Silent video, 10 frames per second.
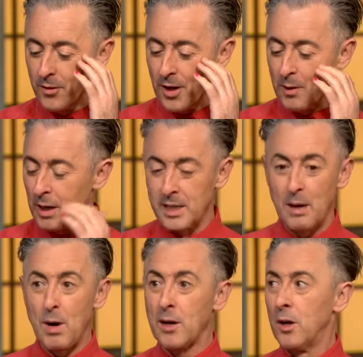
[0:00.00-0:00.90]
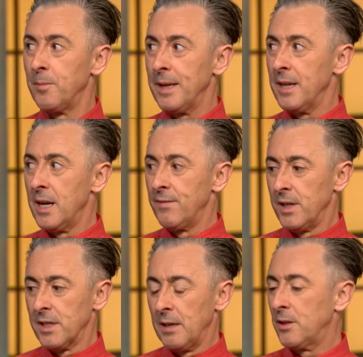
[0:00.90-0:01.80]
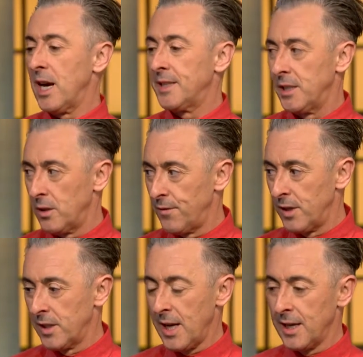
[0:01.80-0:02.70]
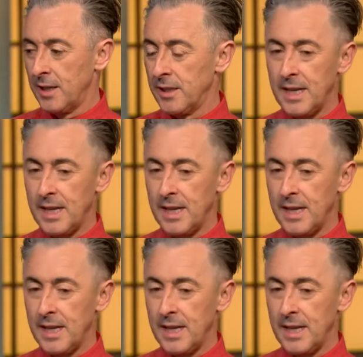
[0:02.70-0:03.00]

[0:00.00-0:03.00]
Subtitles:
because I got a bit nervous, and I chatted to her for a second,